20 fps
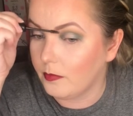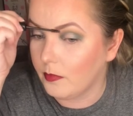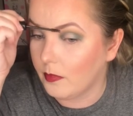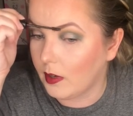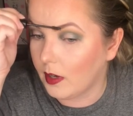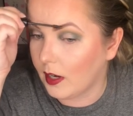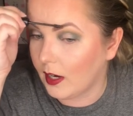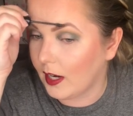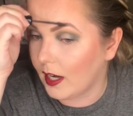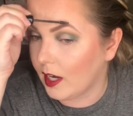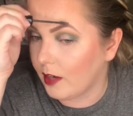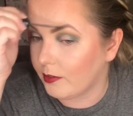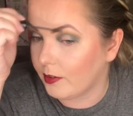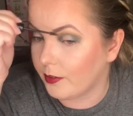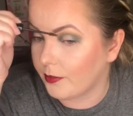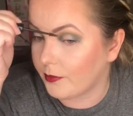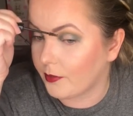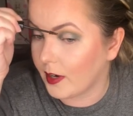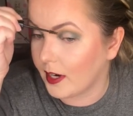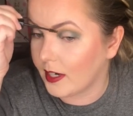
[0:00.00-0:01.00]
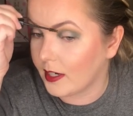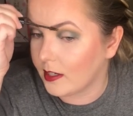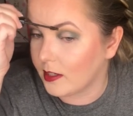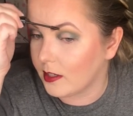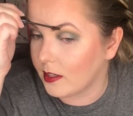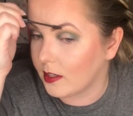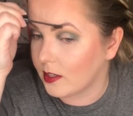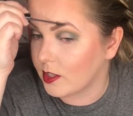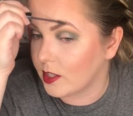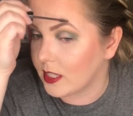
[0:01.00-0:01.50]
I have a friend
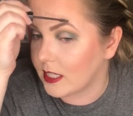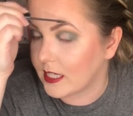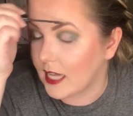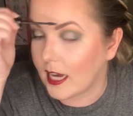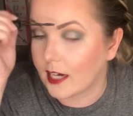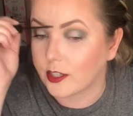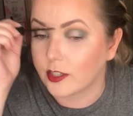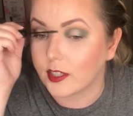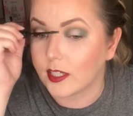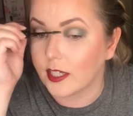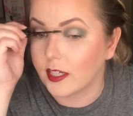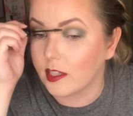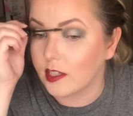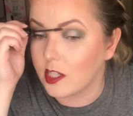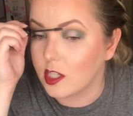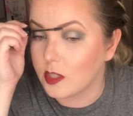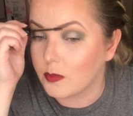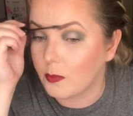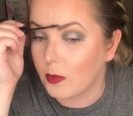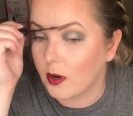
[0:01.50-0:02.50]
and she's actually in this,